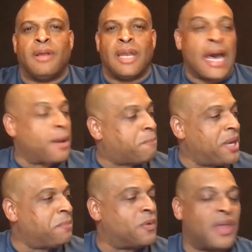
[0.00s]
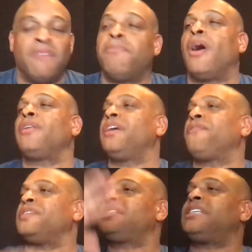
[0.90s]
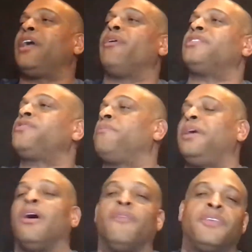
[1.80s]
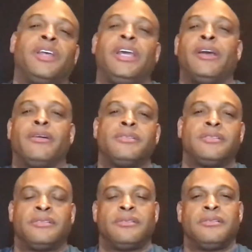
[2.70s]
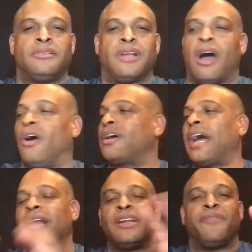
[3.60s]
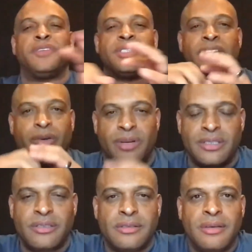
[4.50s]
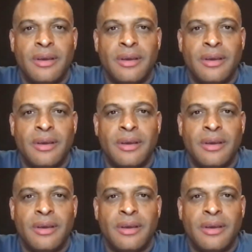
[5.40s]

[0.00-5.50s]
A lot of people, they bought different series from me over the years, all kind of different series.